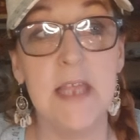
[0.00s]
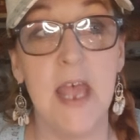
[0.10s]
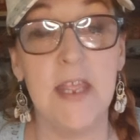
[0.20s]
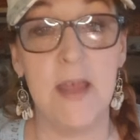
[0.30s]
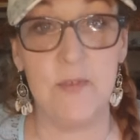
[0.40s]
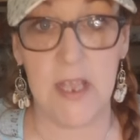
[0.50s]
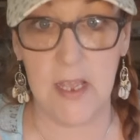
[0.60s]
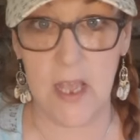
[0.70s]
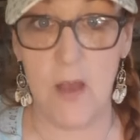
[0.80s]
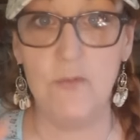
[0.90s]
that you have to
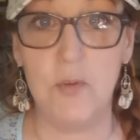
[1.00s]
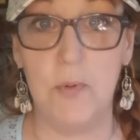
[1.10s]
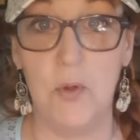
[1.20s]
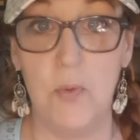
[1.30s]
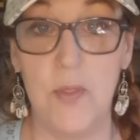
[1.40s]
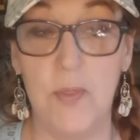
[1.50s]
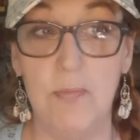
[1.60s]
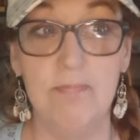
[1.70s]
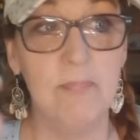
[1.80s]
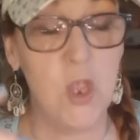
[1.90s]
get comfortable with
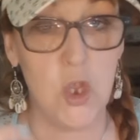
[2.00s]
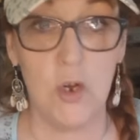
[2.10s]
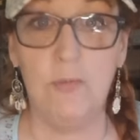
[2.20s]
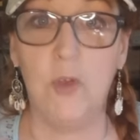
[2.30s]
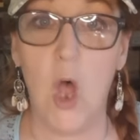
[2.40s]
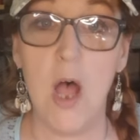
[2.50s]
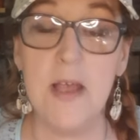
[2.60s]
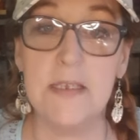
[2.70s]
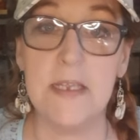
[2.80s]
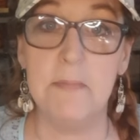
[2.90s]
your
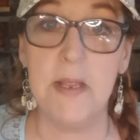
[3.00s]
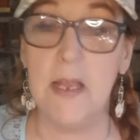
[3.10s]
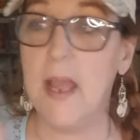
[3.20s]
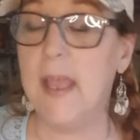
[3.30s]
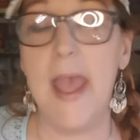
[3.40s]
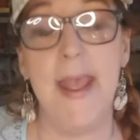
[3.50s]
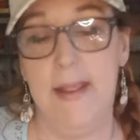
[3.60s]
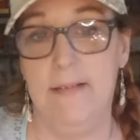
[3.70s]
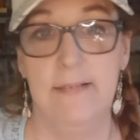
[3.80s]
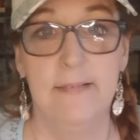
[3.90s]
flaws and be like, hey,
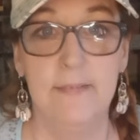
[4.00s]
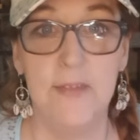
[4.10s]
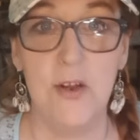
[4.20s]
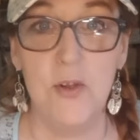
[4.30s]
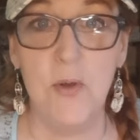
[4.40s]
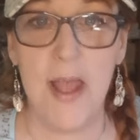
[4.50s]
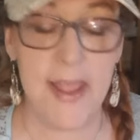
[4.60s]
they're who I